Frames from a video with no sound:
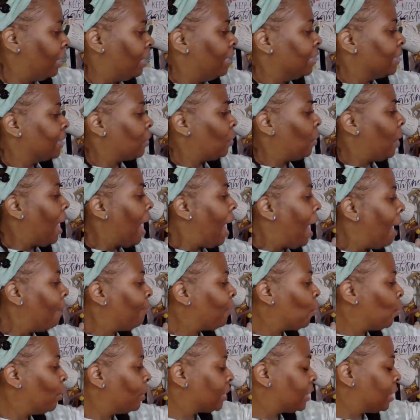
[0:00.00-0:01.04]
So I'm
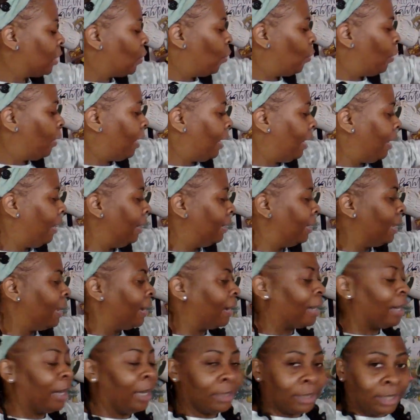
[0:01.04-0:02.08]
going to go ahead and
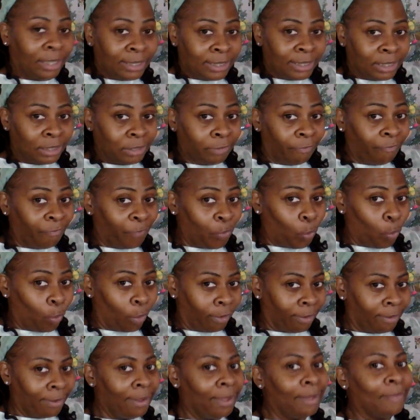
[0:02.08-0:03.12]
cut these into four